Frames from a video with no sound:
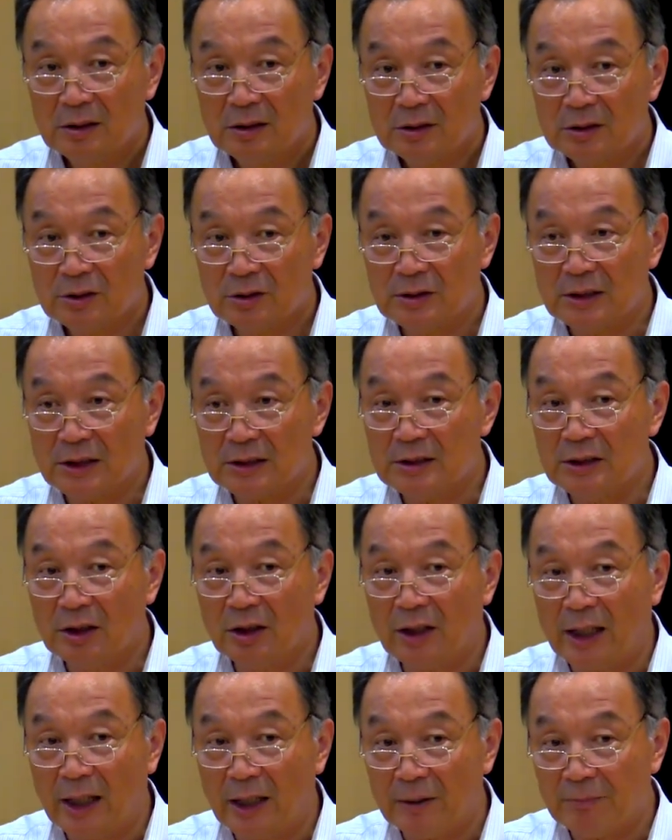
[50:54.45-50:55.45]
So just
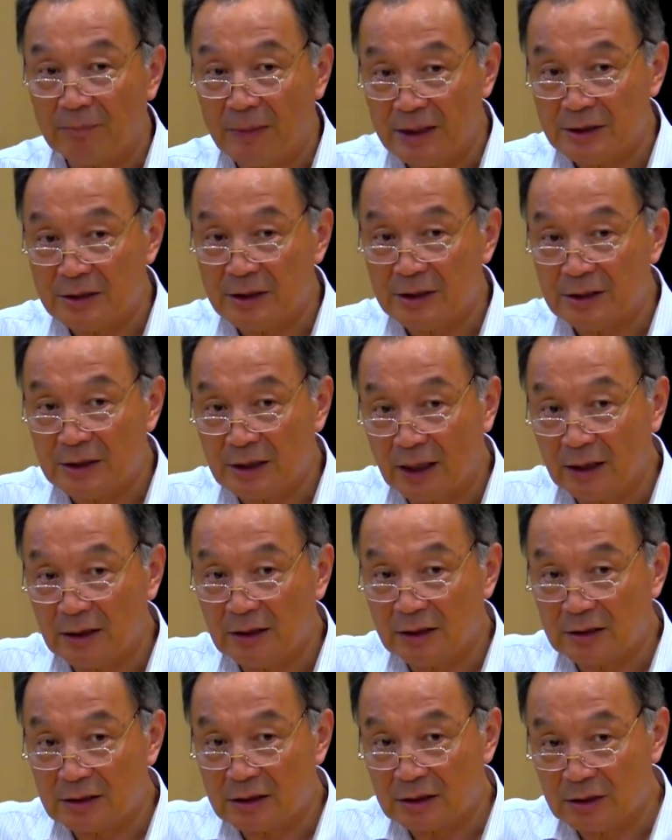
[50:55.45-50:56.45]
now I mentioned
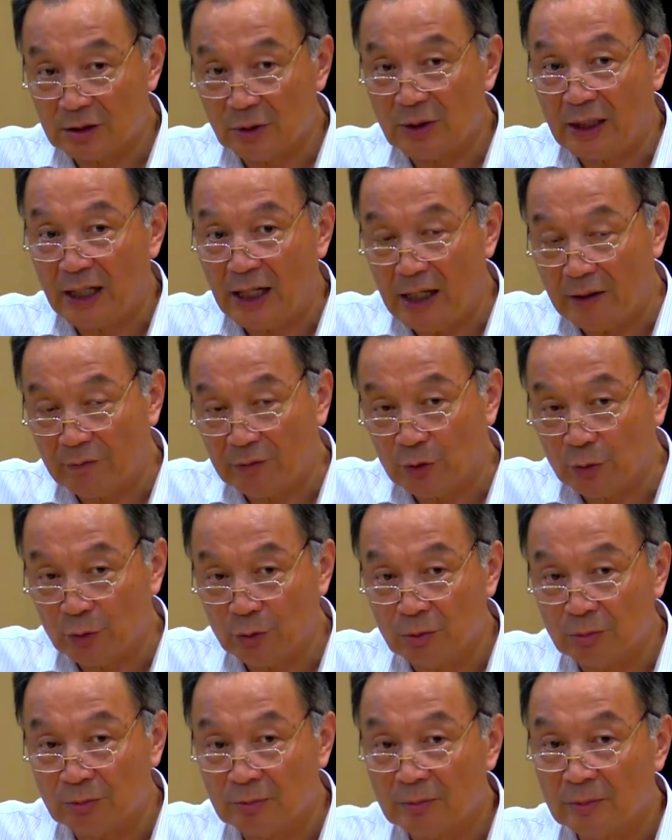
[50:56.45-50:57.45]
Chinese still can have the
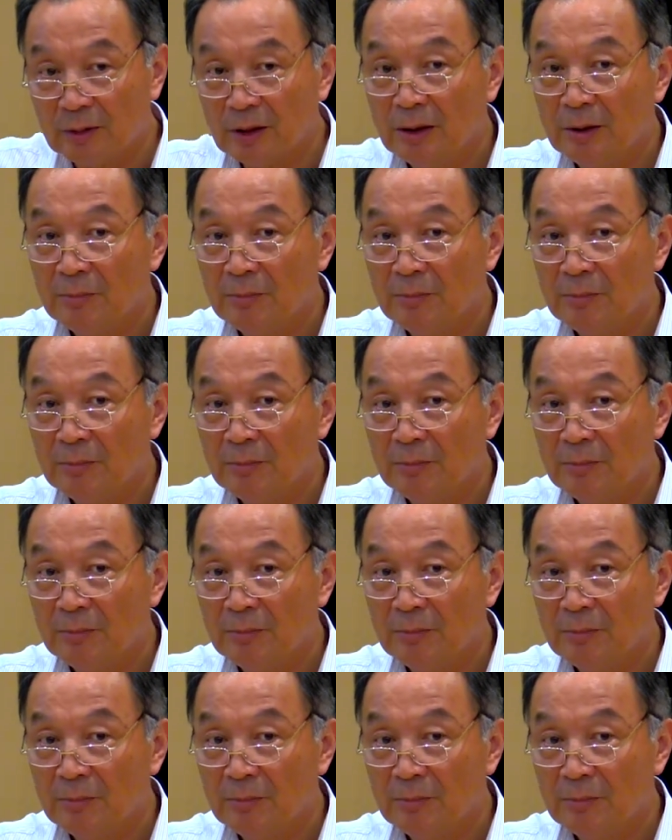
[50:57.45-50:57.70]
room,